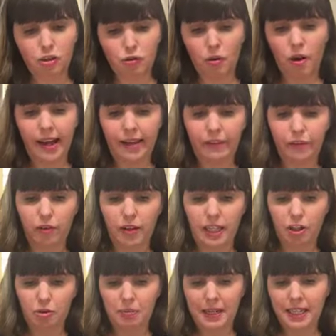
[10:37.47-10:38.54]
dry for
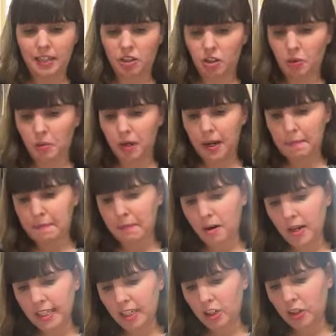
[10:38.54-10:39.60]
a little bit, so what I
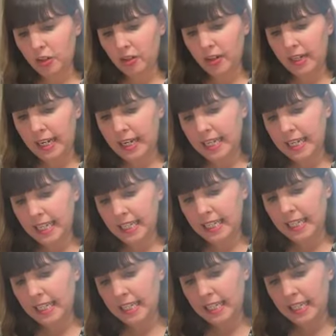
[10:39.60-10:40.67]
might do
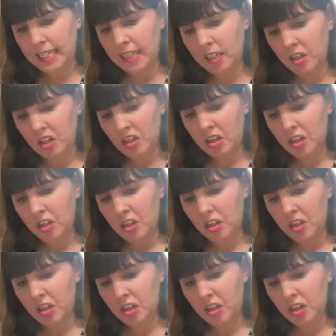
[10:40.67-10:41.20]
is